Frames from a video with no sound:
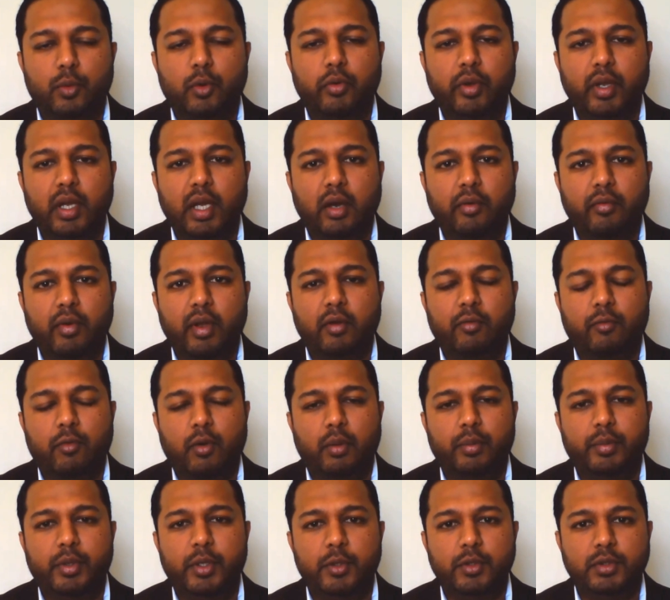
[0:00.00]
moving away
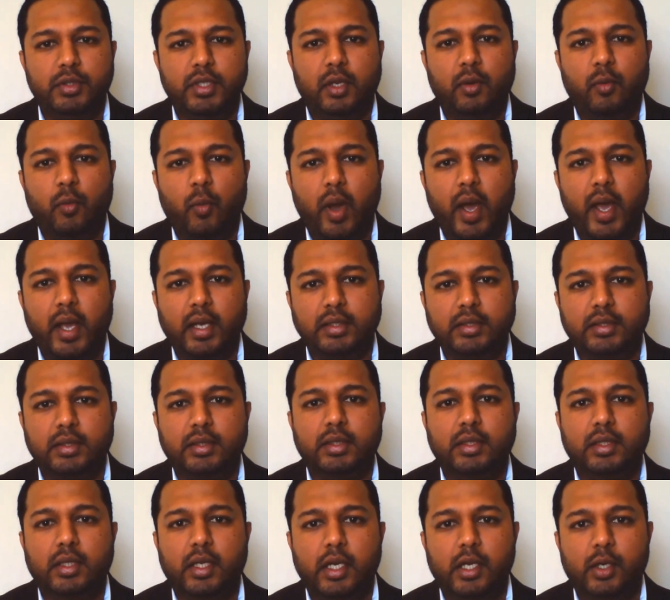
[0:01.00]
from using
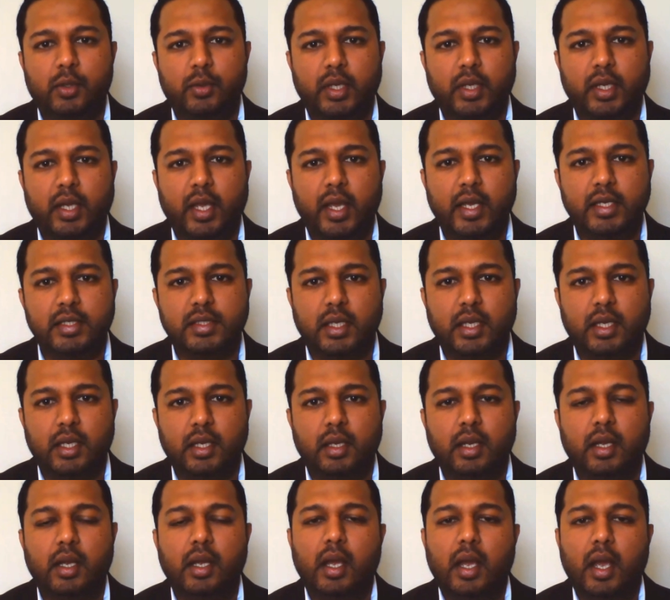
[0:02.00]
wax into the
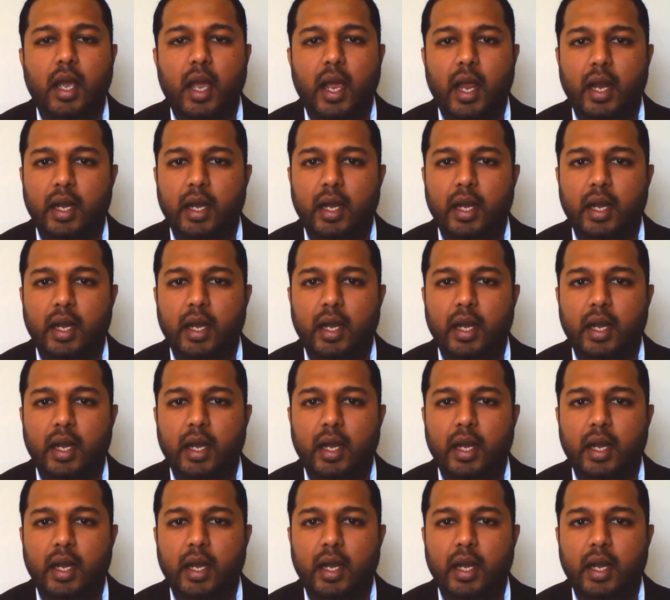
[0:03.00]
casing